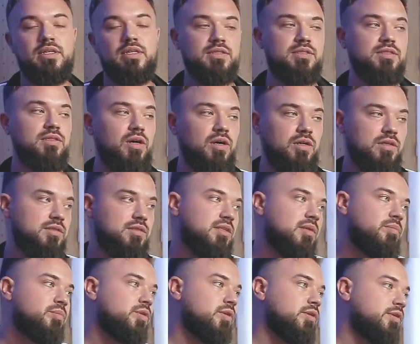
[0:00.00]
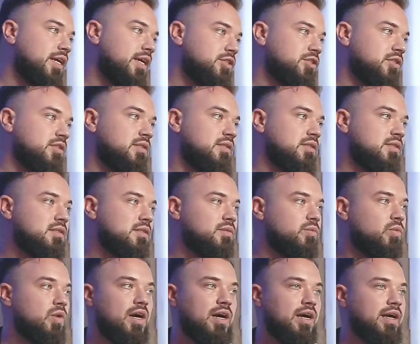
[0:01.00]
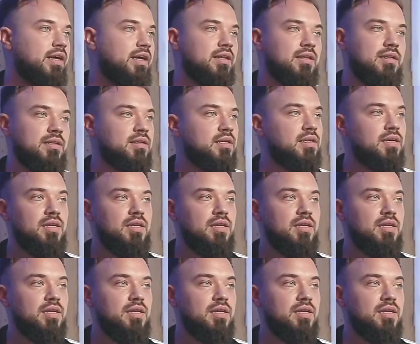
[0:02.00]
and songs and progressions while